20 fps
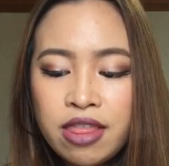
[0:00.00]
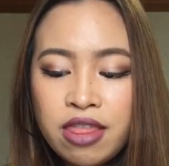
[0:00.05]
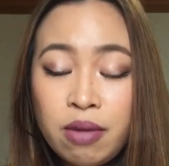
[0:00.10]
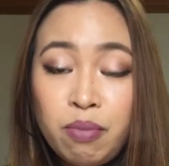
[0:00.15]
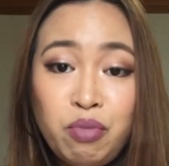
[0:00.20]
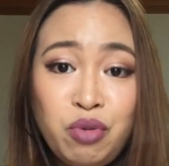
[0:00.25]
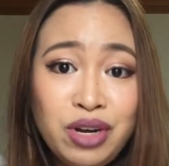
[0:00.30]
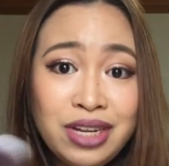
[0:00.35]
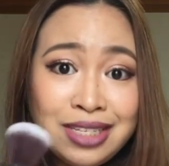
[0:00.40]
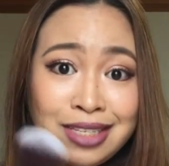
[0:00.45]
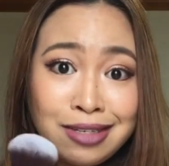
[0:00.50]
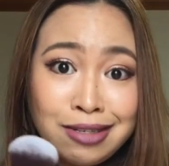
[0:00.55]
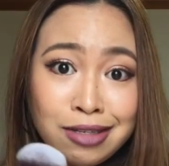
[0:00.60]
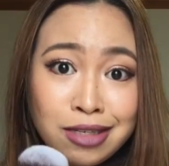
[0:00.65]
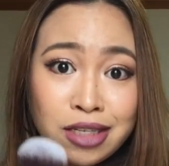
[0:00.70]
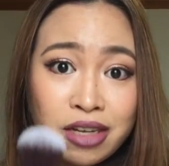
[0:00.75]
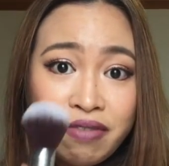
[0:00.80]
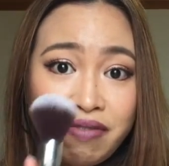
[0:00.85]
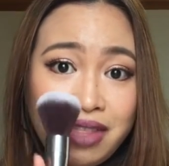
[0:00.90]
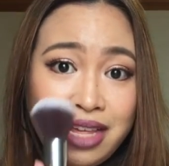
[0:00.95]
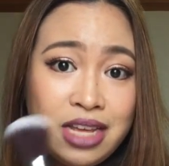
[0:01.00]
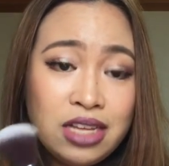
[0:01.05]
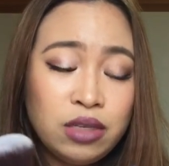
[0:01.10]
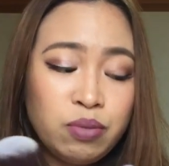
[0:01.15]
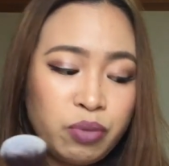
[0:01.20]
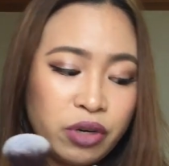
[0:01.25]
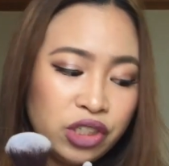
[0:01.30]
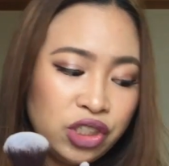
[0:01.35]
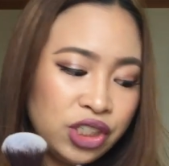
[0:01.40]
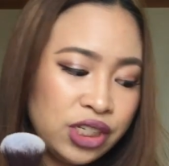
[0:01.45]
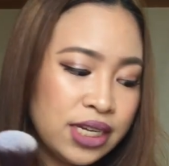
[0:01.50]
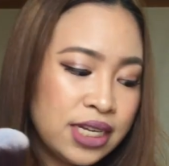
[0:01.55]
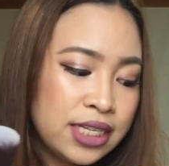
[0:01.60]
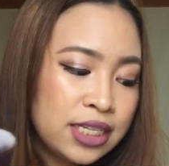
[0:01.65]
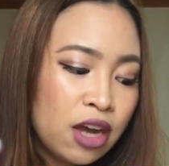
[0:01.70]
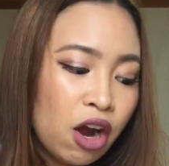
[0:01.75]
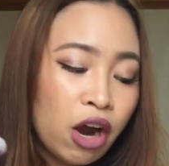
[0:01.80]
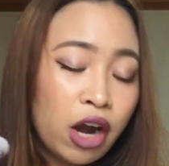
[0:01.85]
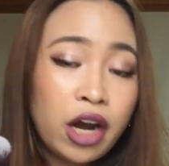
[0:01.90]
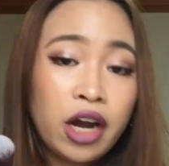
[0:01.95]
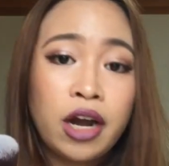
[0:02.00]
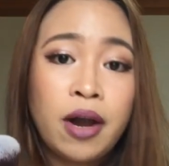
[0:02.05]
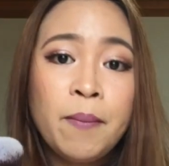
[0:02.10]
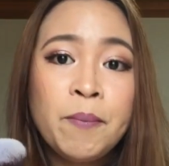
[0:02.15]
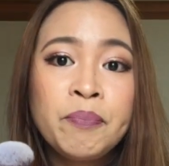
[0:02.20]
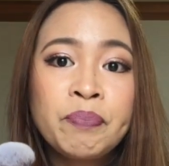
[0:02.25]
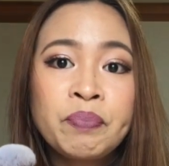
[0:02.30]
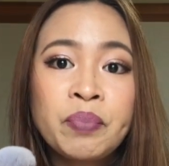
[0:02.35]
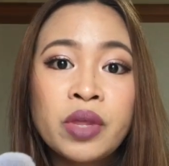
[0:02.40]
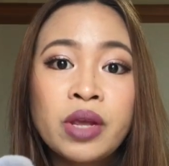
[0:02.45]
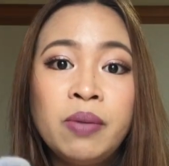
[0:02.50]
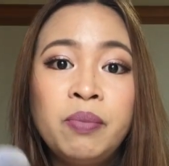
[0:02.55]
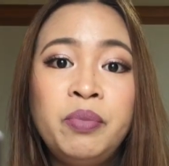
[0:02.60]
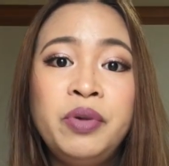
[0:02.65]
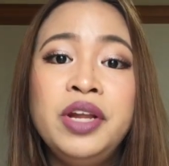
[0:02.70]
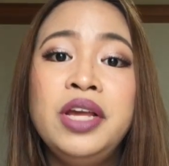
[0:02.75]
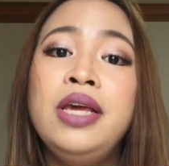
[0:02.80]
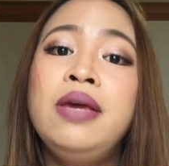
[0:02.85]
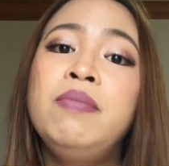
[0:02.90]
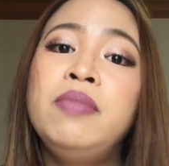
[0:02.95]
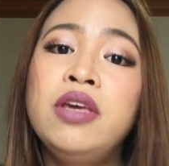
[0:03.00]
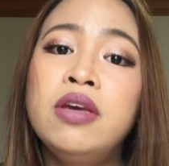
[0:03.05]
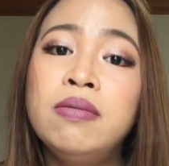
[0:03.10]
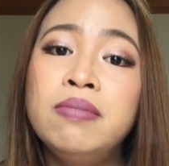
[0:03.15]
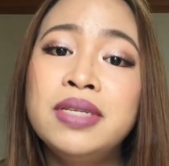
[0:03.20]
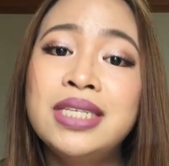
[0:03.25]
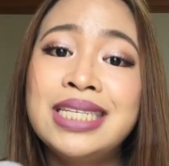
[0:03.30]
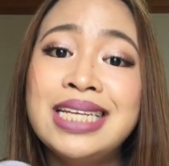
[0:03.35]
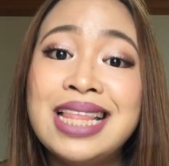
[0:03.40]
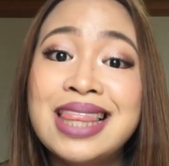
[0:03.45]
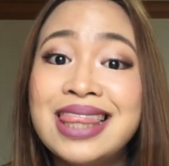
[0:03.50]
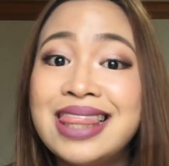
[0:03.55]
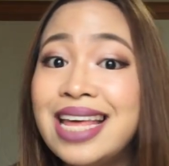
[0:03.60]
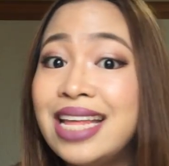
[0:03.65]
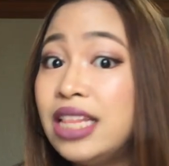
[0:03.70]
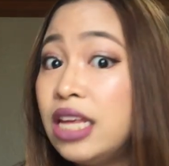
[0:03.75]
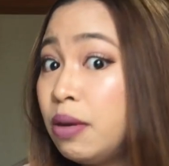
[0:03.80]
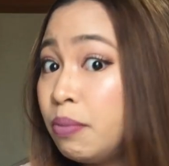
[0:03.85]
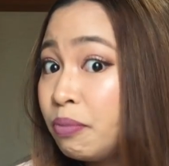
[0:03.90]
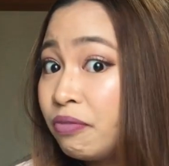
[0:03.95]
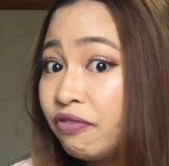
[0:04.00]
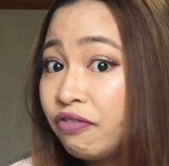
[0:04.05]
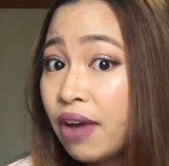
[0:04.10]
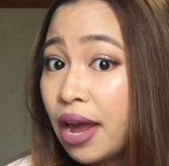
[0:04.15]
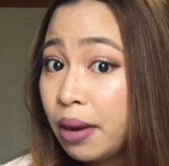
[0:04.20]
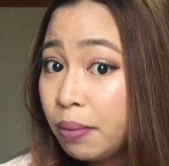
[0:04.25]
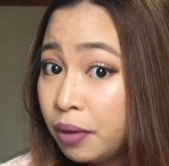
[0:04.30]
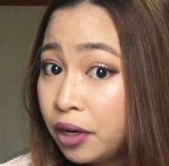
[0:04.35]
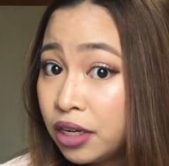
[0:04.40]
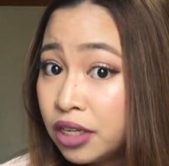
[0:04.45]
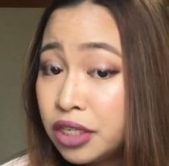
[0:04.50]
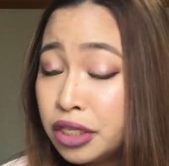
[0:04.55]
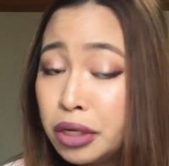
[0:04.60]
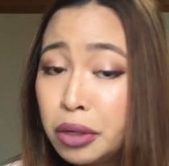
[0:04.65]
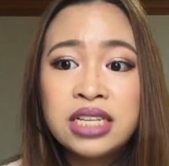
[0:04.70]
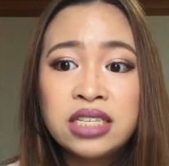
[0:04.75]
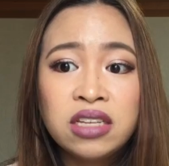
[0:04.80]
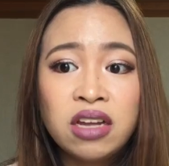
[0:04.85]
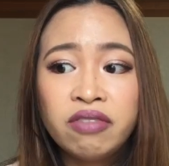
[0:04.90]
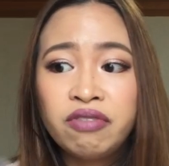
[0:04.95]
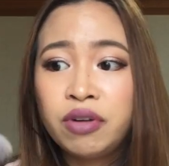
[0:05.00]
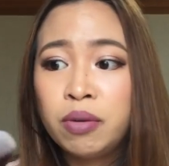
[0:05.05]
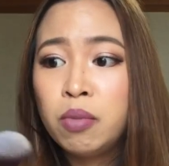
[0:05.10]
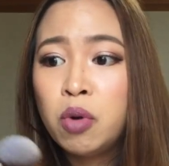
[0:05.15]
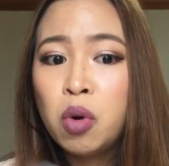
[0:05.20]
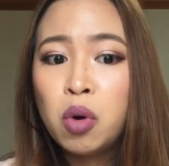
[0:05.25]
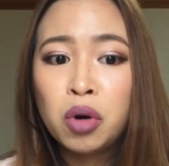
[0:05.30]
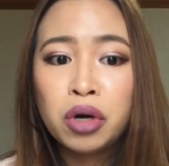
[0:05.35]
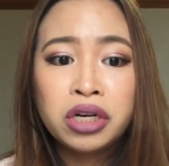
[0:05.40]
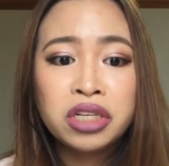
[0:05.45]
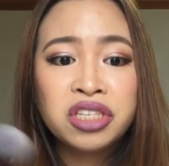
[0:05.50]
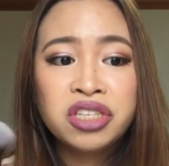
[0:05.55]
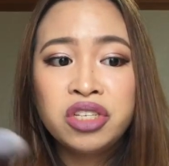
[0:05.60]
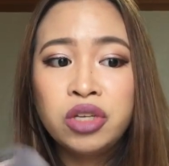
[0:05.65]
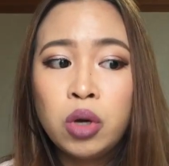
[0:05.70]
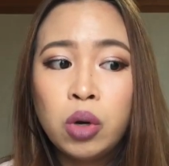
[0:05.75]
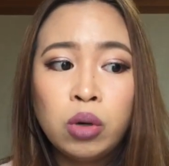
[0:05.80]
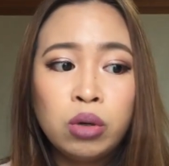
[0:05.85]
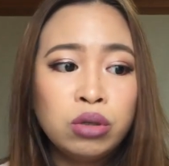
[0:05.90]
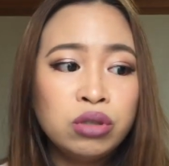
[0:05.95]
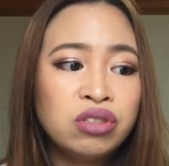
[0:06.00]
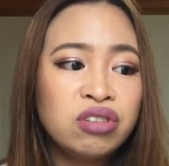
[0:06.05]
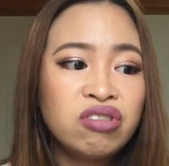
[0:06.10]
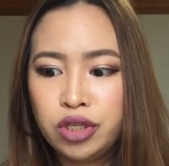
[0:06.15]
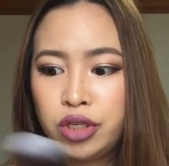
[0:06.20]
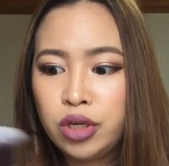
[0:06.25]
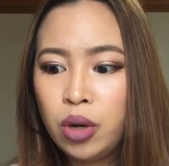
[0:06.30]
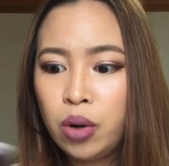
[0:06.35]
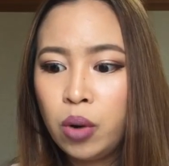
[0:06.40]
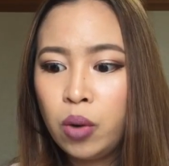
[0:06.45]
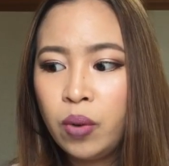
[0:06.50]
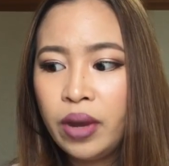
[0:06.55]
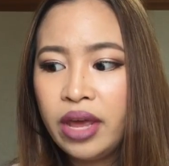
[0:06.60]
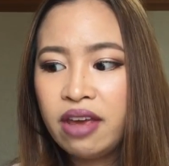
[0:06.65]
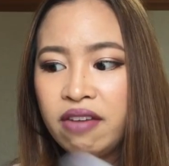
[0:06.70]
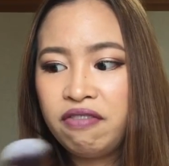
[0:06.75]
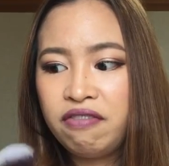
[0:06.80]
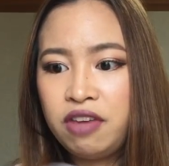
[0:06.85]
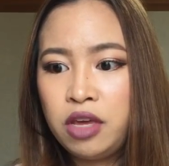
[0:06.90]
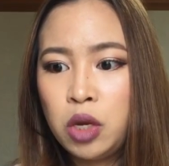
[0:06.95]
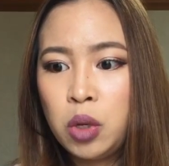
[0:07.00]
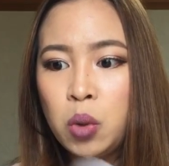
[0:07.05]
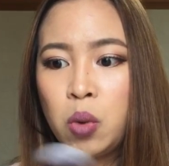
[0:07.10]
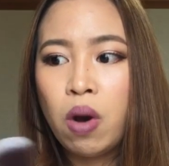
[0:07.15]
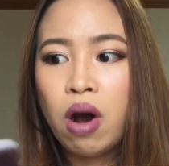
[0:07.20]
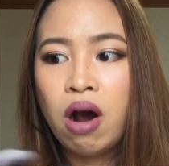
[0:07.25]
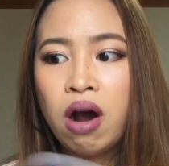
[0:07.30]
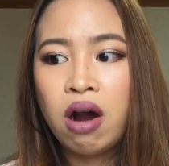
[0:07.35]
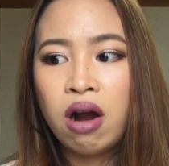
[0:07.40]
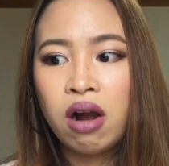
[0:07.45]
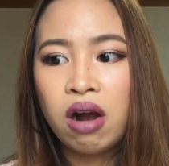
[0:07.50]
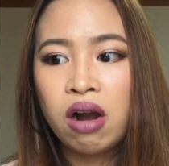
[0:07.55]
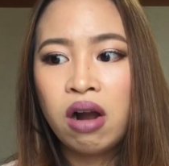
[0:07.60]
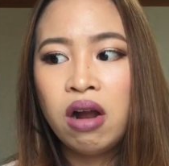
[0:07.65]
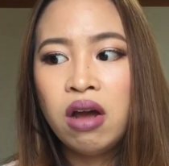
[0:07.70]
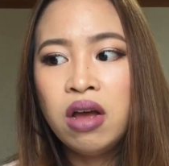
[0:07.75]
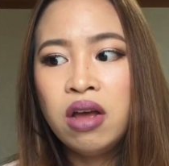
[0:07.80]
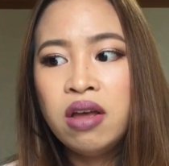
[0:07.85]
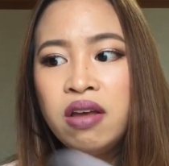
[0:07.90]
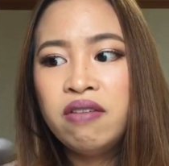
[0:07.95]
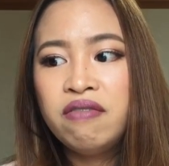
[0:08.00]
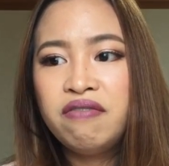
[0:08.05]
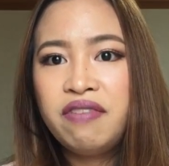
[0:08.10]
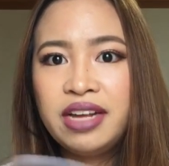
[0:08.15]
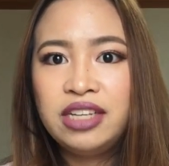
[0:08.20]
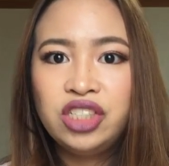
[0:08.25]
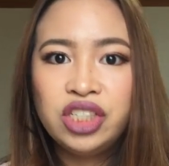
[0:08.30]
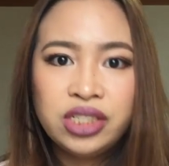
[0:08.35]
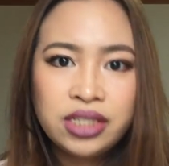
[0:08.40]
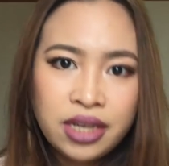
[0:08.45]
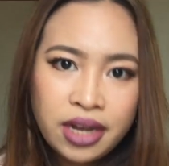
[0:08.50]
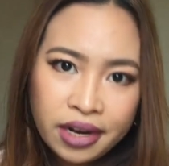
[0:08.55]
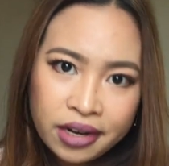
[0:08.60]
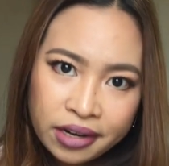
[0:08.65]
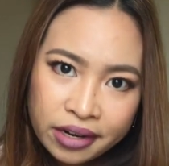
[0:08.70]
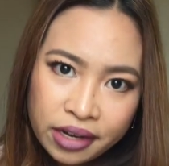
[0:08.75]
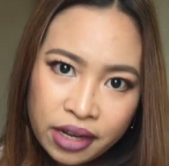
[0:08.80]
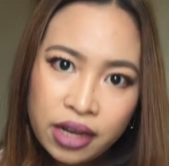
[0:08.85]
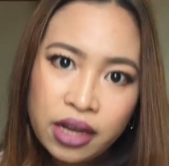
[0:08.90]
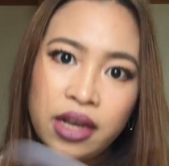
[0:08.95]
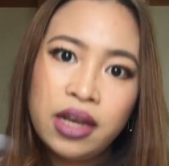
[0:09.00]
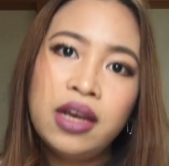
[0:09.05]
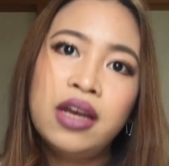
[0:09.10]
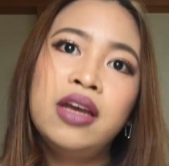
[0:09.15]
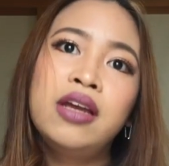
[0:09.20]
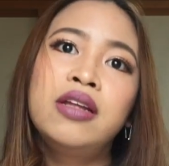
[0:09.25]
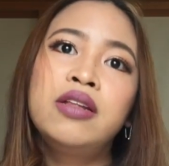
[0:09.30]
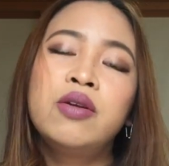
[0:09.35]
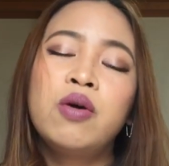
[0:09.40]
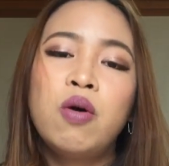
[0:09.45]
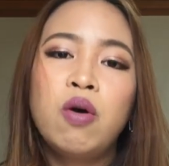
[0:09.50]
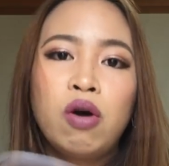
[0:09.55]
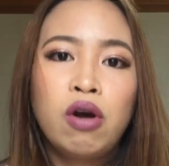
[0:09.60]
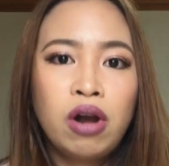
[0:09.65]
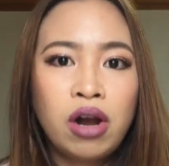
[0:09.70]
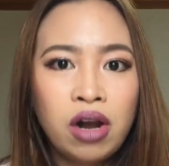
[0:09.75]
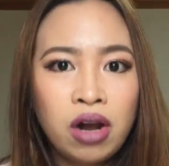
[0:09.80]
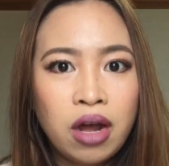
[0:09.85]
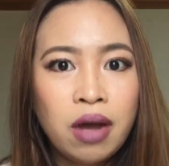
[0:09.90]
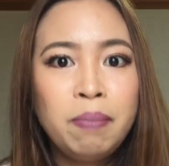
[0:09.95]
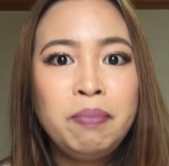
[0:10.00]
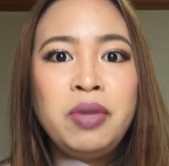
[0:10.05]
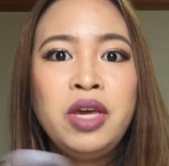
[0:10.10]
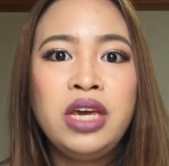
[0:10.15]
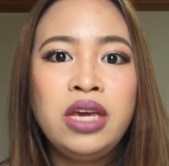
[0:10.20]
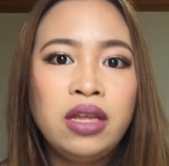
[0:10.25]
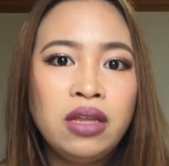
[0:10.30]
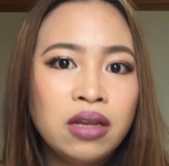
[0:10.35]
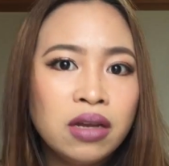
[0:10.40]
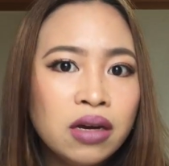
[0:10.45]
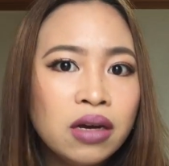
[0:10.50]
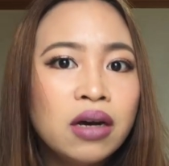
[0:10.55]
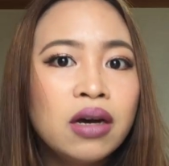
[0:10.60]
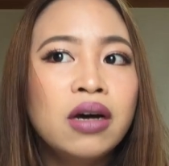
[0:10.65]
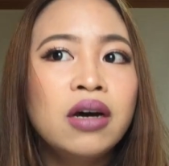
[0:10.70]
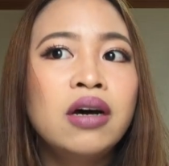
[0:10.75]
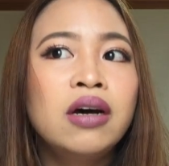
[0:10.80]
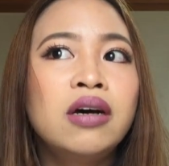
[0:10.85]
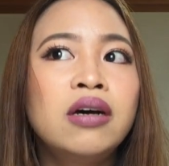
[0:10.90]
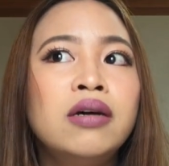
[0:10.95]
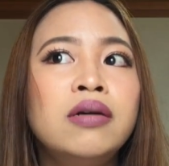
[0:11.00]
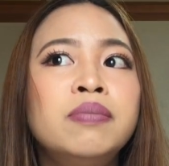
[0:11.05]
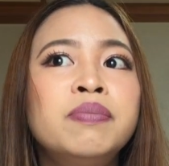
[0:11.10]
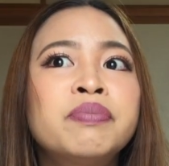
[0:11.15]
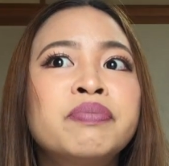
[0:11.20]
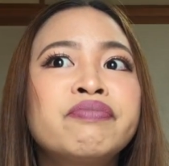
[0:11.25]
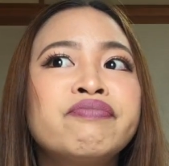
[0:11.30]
The bristles of these brushes are premium synthetic fibers. It's not from horse, goat. So if you are vegetarian or a PETA,